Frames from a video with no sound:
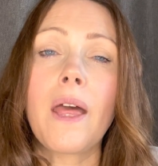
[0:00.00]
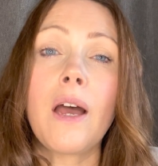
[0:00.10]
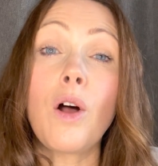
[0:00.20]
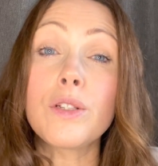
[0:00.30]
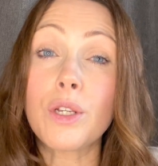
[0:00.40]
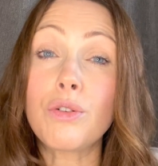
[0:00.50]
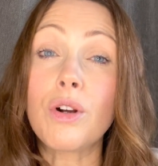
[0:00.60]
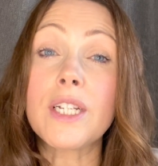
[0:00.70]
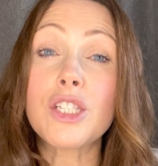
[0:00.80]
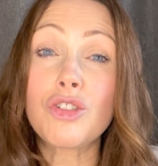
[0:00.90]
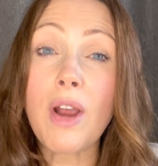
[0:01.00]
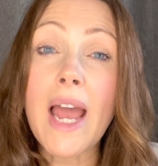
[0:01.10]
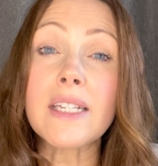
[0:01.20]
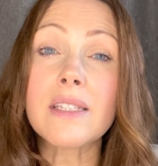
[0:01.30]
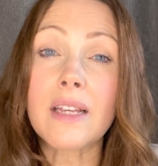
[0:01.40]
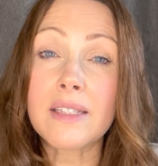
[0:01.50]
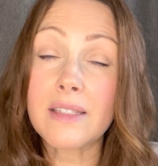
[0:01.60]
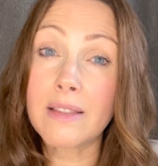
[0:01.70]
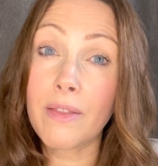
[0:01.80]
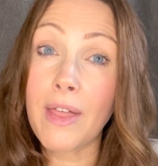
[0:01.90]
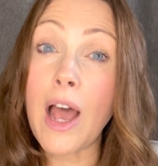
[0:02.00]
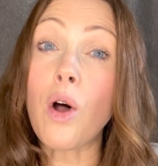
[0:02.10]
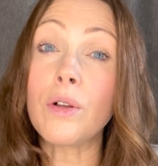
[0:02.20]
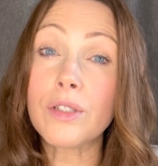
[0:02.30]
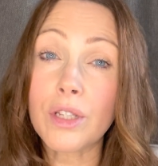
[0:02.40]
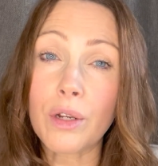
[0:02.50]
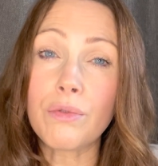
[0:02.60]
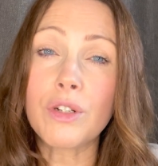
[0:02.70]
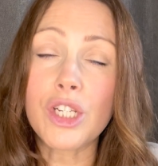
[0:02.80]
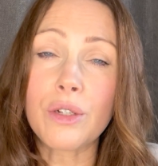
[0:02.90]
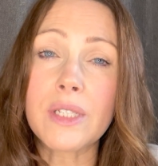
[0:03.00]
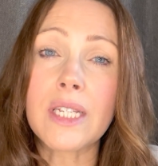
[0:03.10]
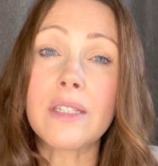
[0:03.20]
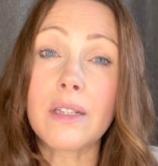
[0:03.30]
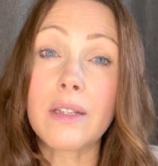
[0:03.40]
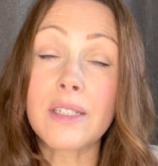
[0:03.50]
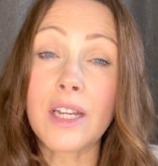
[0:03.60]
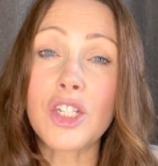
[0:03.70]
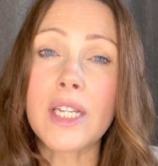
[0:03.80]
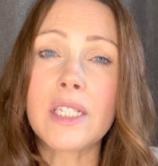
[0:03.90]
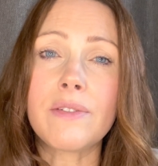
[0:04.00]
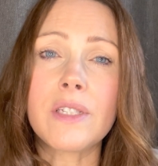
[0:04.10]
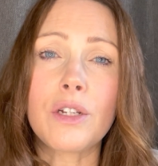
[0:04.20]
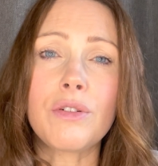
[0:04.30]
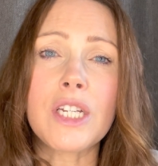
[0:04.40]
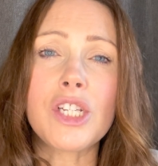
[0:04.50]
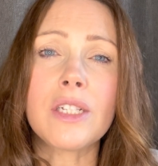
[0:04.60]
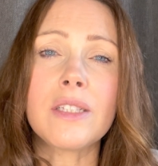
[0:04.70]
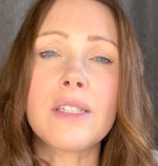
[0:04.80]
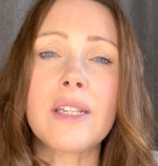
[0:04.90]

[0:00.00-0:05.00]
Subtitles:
Also chronic stress, as that also reduces digestive secretions,